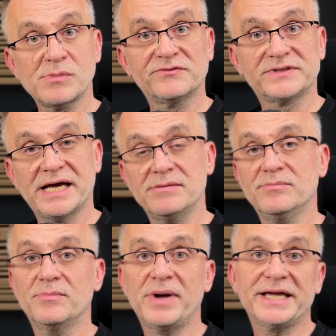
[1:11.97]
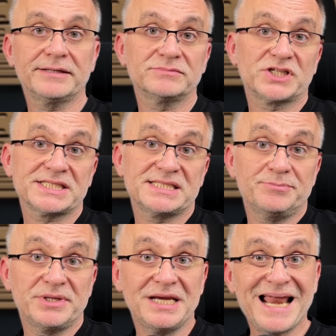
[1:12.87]
of them make him just
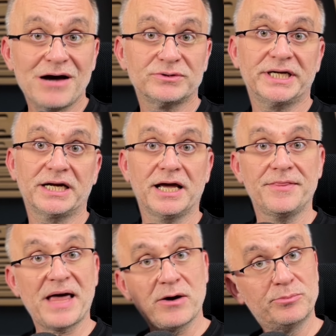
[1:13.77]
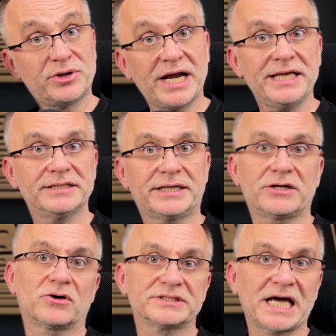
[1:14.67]
simply louder and our brain
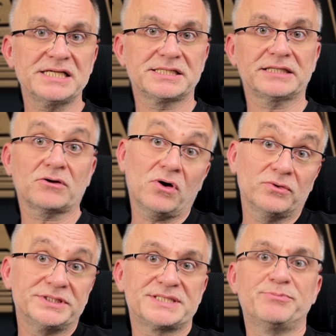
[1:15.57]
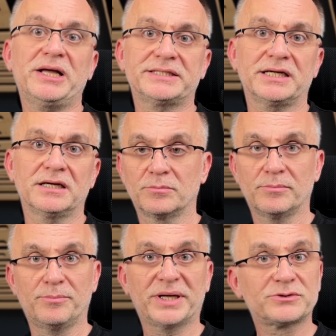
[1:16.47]
recognizes that, oh, it's better.
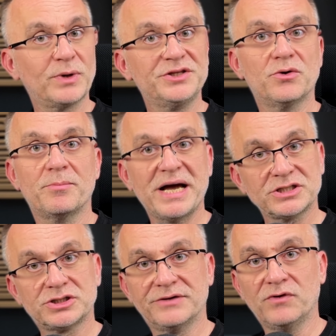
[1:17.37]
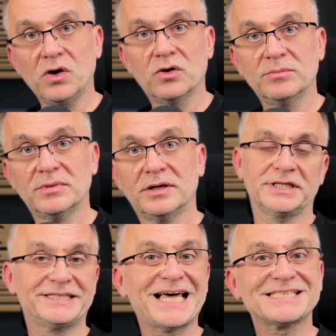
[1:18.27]
But when you match the volume,
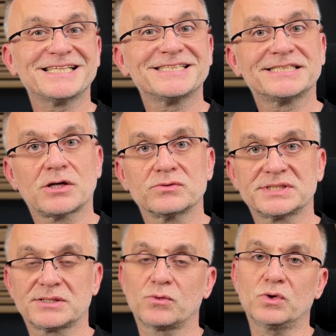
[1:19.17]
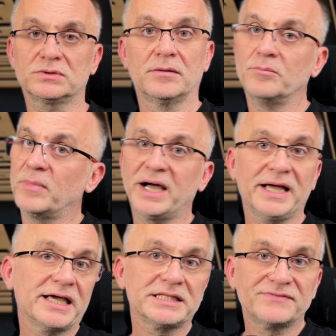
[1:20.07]
it doesn't sound so good. My
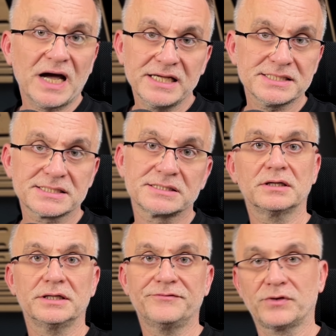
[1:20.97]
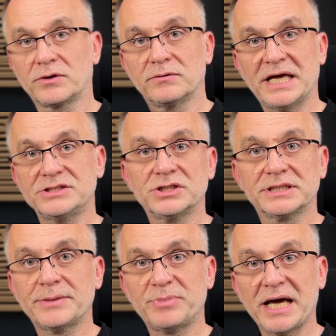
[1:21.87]
advice, if you're launching
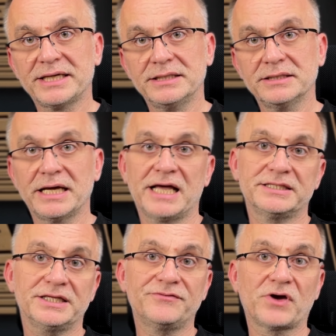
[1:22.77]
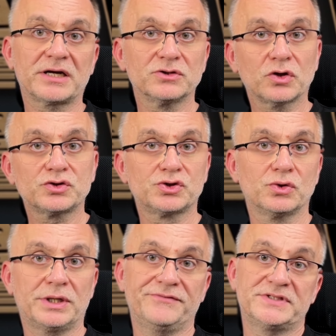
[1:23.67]
the plugin and if you are not
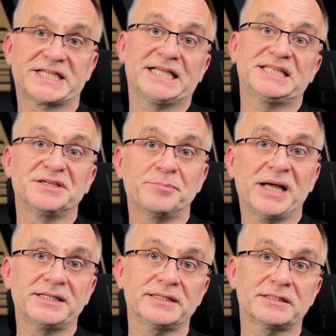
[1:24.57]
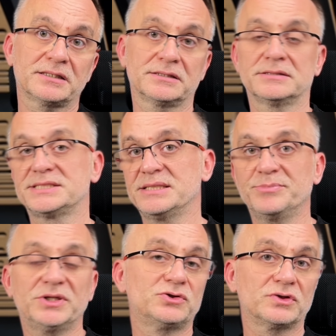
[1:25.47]
sure if it's getting better,
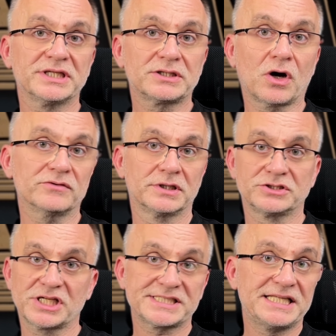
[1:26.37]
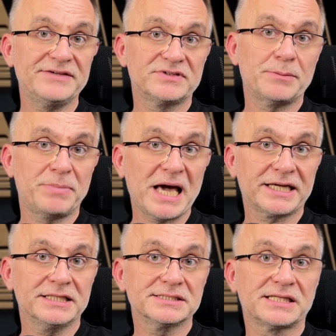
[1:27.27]
simply turn it off. Just leave the
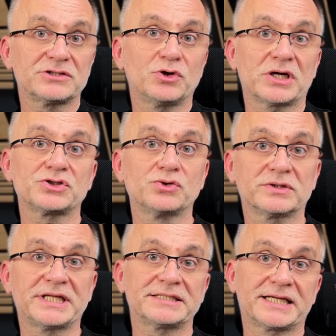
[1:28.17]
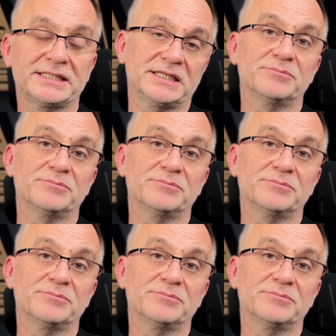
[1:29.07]
plugins that you are sure that getting